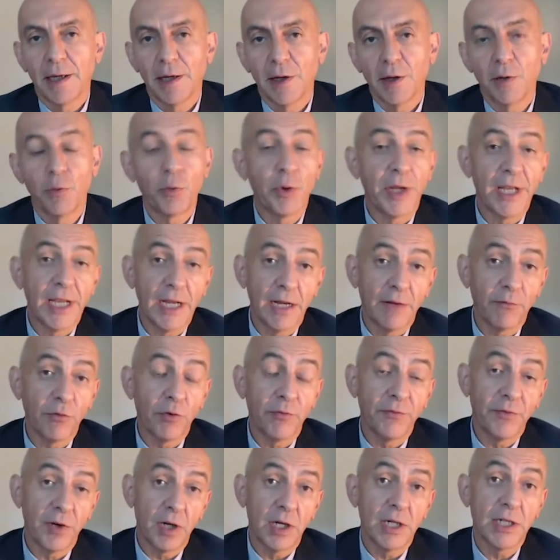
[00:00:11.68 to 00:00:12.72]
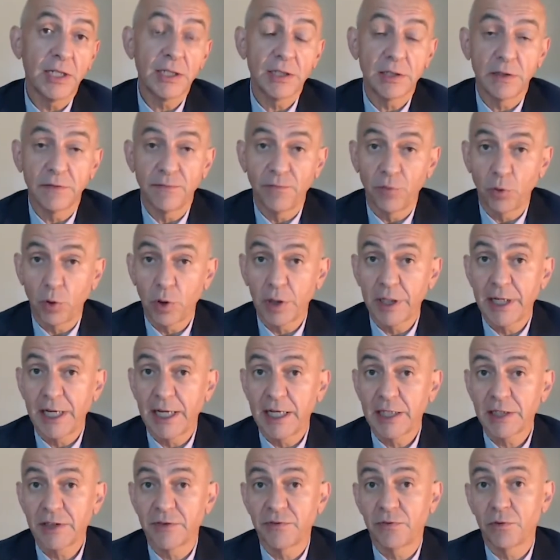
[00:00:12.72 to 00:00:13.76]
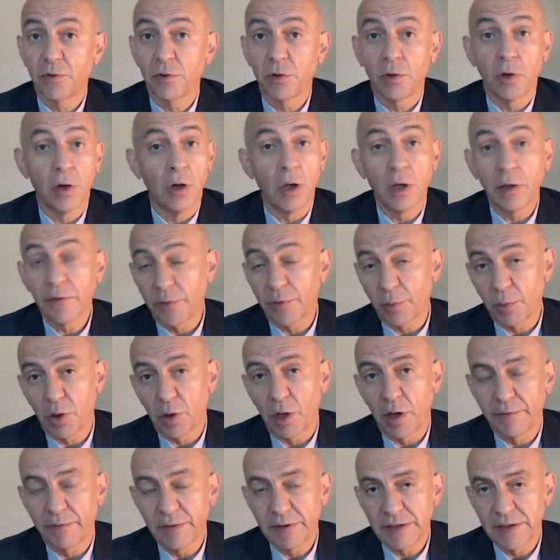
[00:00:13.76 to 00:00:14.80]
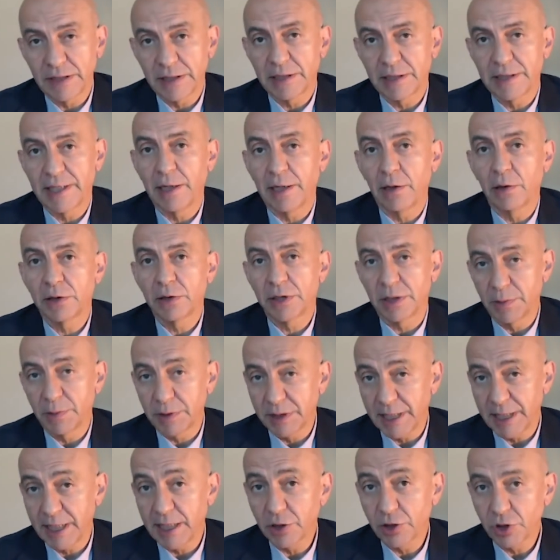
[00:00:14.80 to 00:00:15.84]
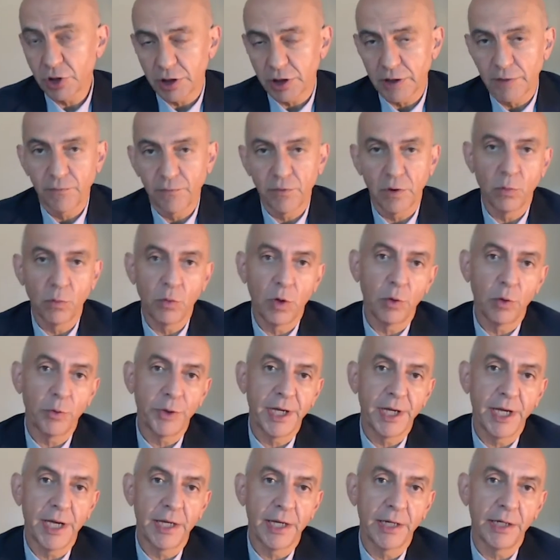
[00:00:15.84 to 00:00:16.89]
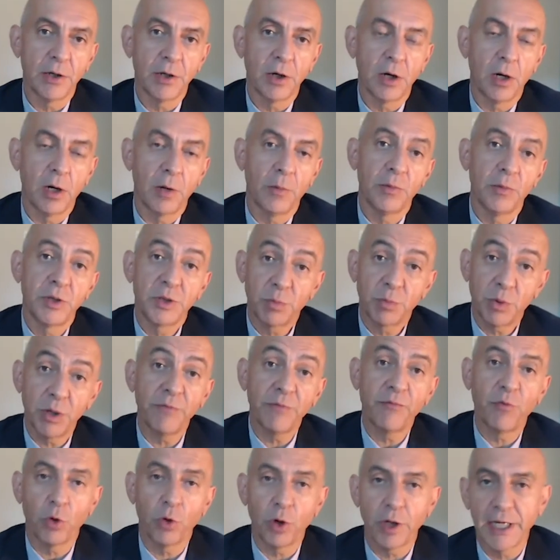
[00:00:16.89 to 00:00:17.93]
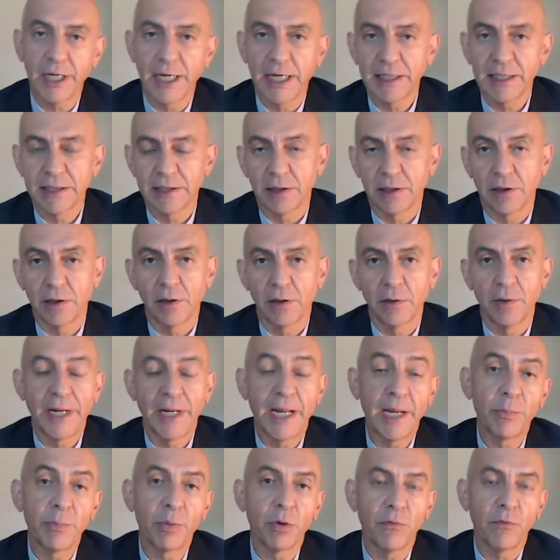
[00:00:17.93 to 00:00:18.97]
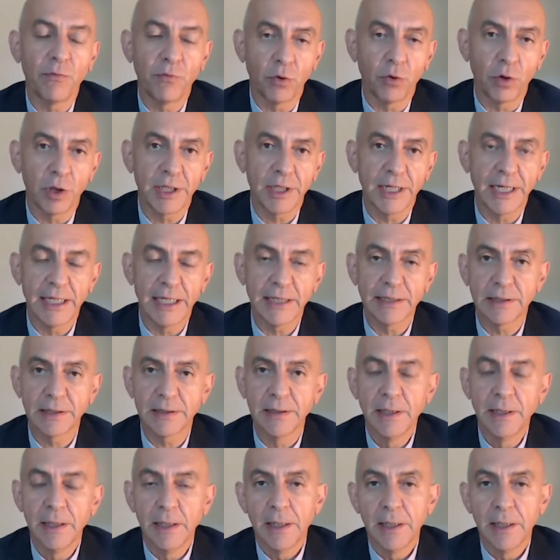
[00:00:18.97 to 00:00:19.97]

We have revised the forecast for all of the provinces down substantially from what we had in our spring forecast, our April forecast.